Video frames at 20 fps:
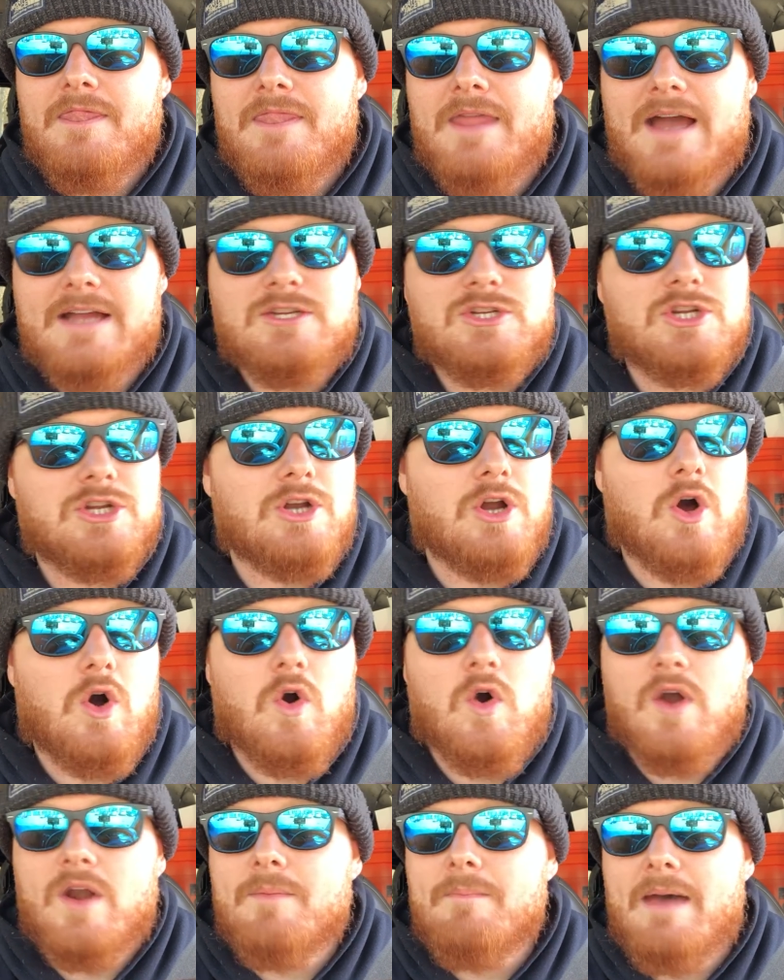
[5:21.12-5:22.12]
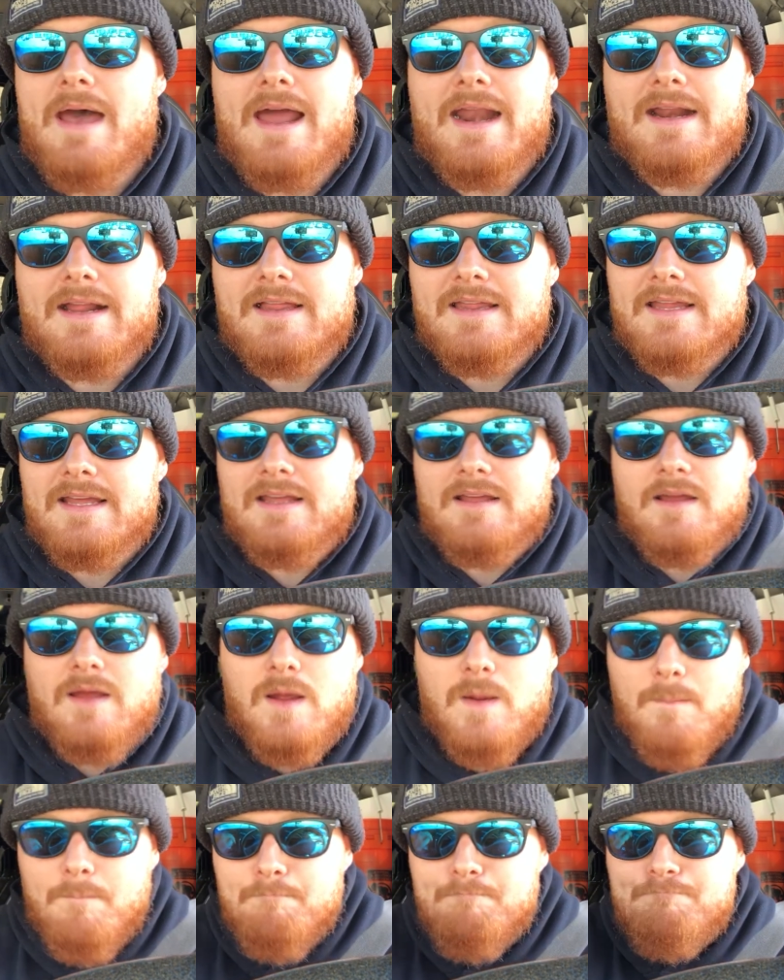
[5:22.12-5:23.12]
That should automatically
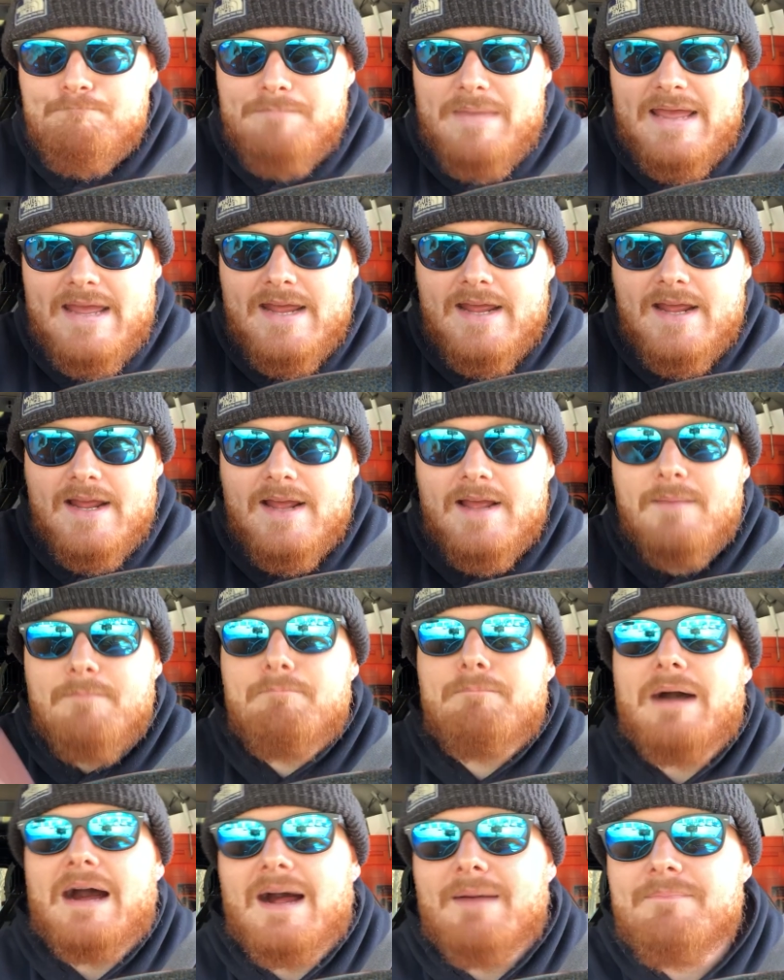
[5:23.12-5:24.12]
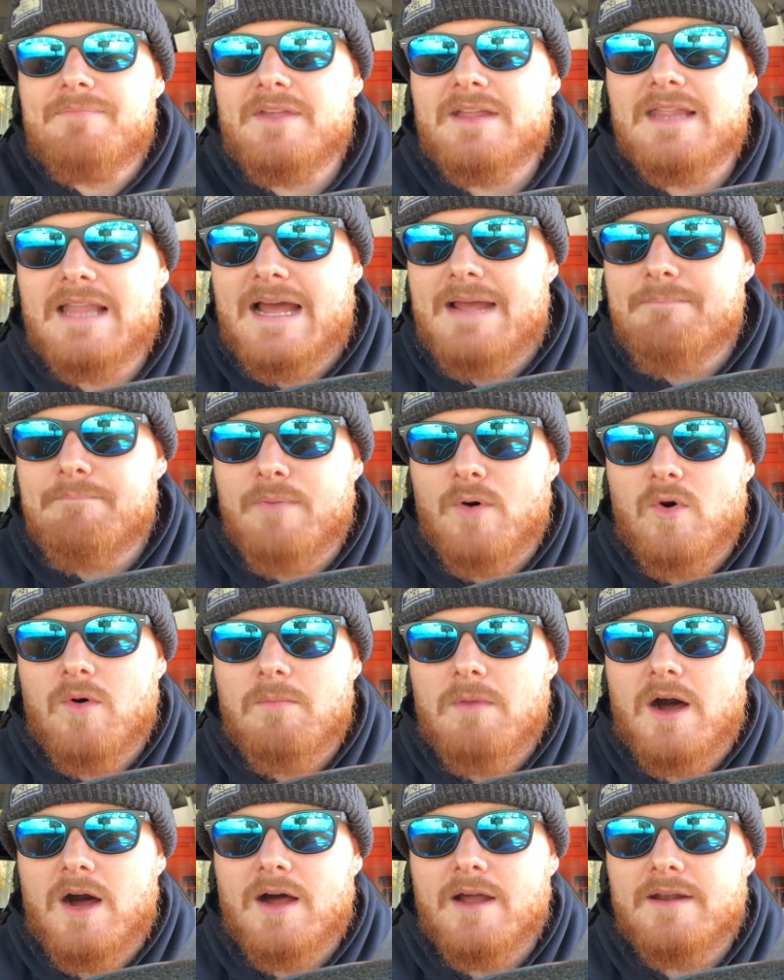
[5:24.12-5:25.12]
bing pop the light
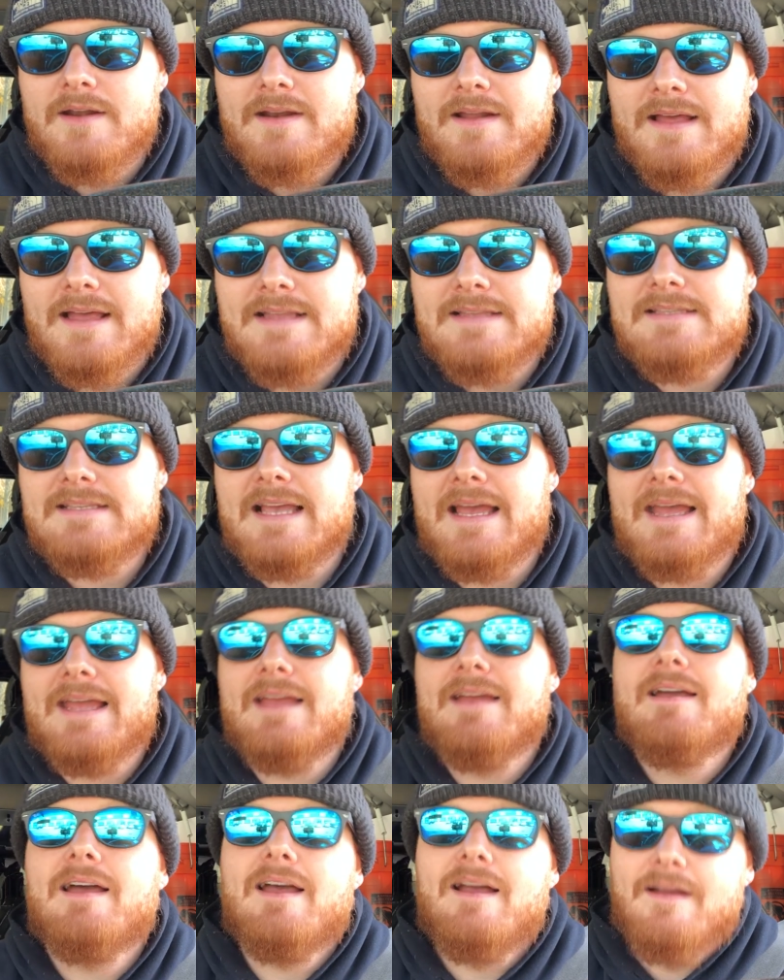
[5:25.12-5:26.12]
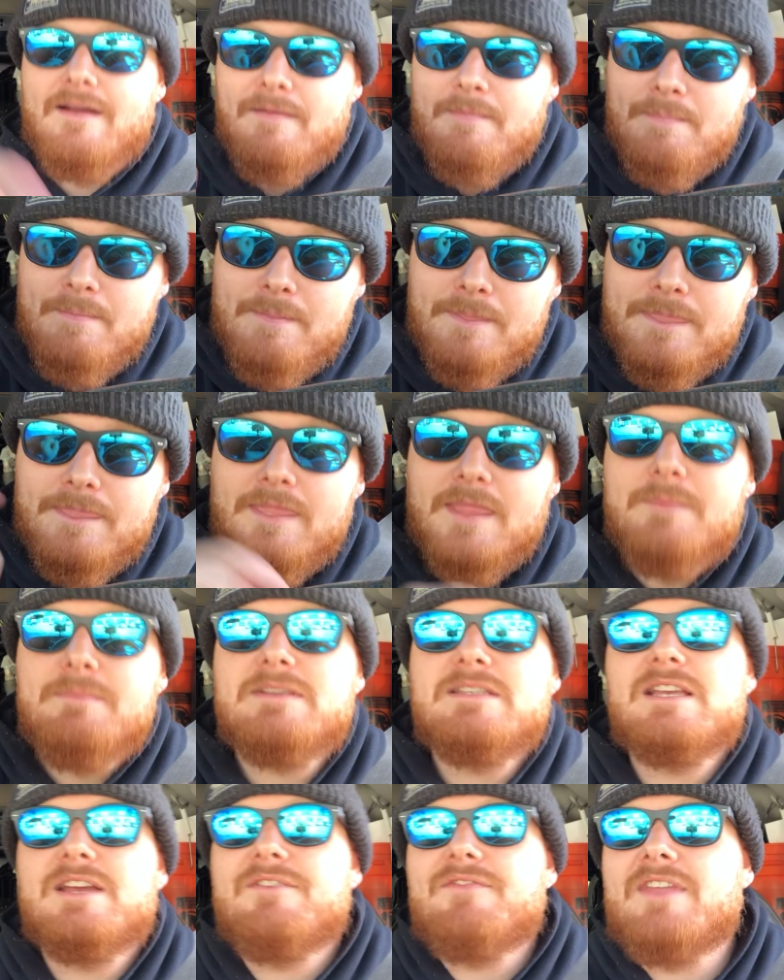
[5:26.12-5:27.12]
bulb on and say, let
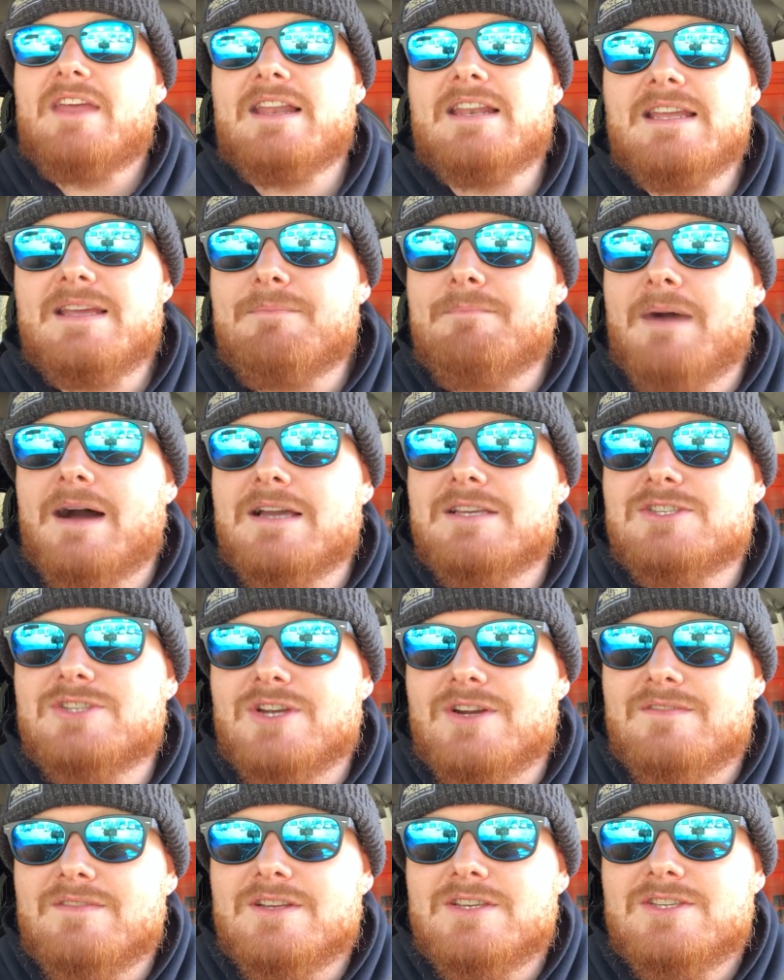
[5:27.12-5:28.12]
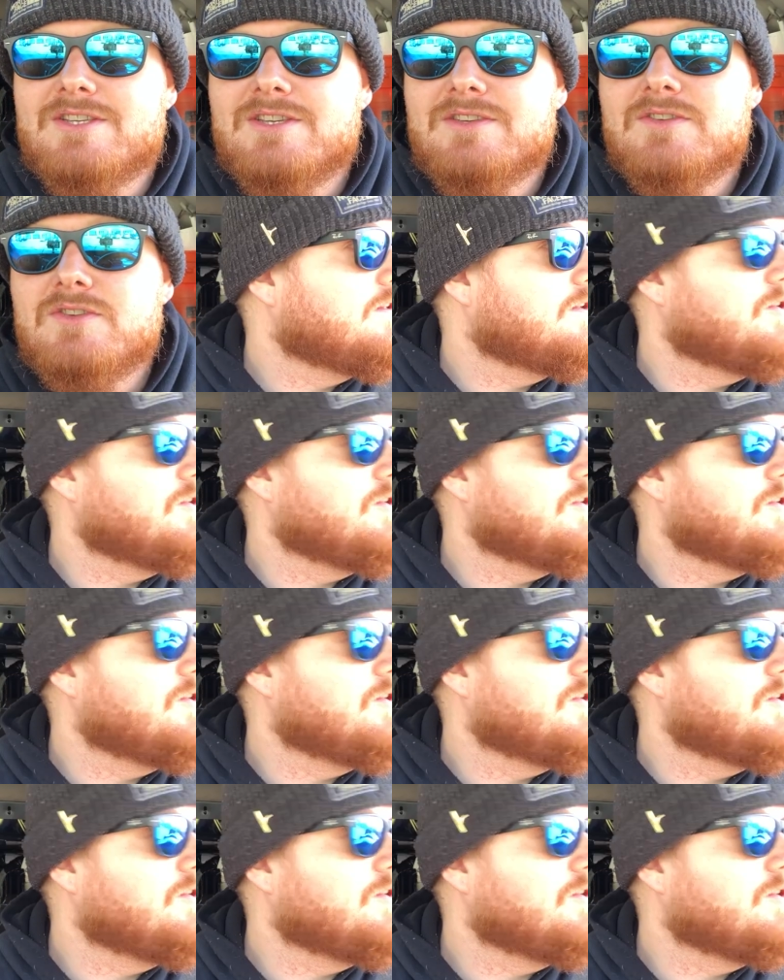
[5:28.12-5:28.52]
me see if they need my service.